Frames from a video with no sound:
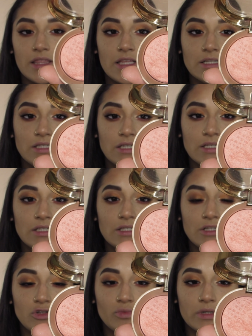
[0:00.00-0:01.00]
This is
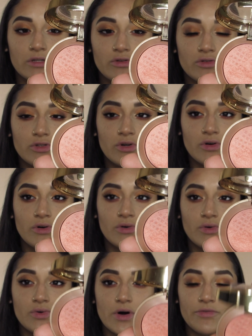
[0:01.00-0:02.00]

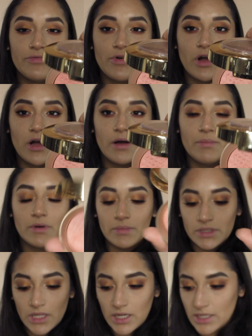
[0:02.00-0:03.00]
Luminoso from
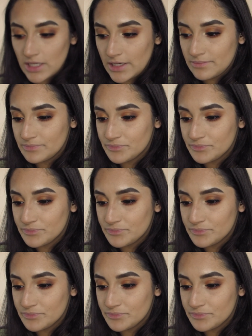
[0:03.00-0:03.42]
Milani.